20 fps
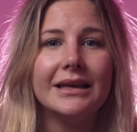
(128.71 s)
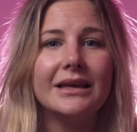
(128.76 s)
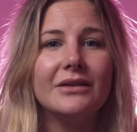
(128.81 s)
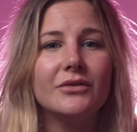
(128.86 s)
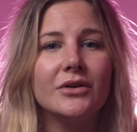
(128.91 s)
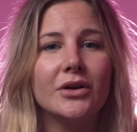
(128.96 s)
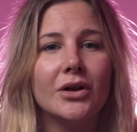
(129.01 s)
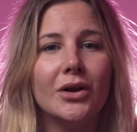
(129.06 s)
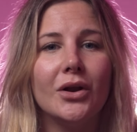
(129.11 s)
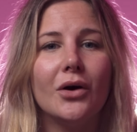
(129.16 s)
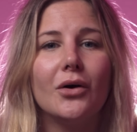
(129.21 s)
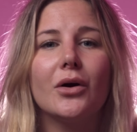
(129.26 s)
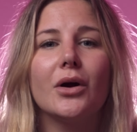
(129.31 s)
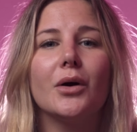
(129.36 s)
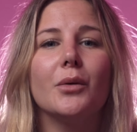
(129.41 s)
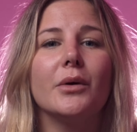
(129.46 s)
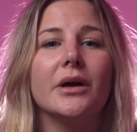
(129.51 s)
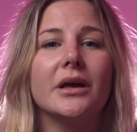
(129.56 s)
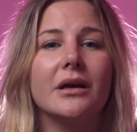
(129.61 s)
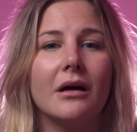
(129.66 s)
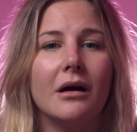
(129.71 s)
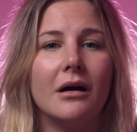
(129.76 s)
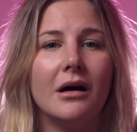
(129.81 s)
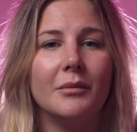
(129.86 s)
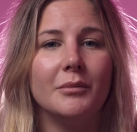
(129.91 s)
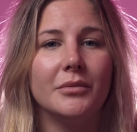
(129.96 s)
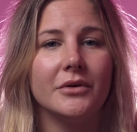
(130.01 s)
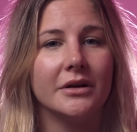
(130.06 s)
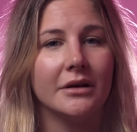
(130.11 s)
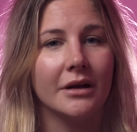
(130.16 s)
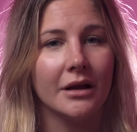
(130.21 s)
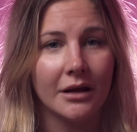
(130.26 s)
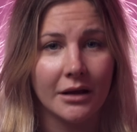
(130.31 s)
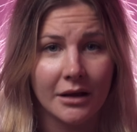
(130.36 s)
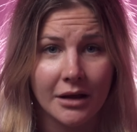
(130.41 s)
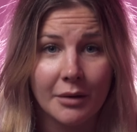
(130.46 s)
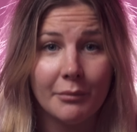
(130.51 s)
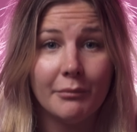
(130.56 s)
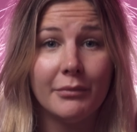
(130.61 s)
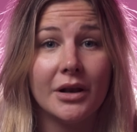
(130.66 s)
even lock away carbon
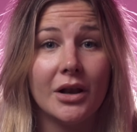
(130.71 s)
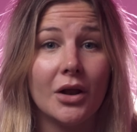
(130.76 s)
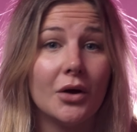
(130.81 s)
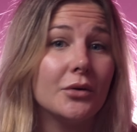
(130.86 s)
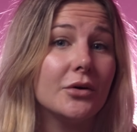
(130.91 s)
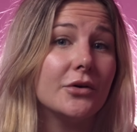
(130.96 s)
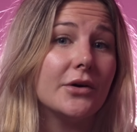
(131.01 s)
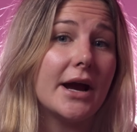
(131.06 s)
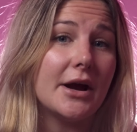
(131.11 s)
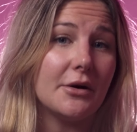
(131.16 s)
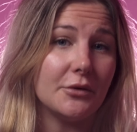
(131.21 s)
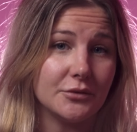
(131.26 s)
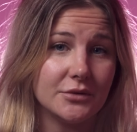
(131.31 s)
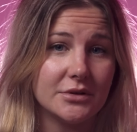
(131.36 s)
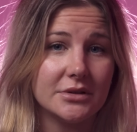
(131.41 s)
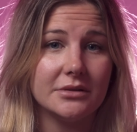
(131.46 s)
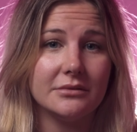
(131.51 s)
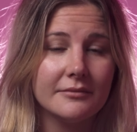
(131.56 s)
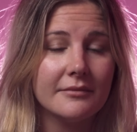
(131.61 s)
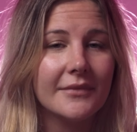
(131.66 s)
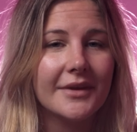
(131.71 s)
below ground.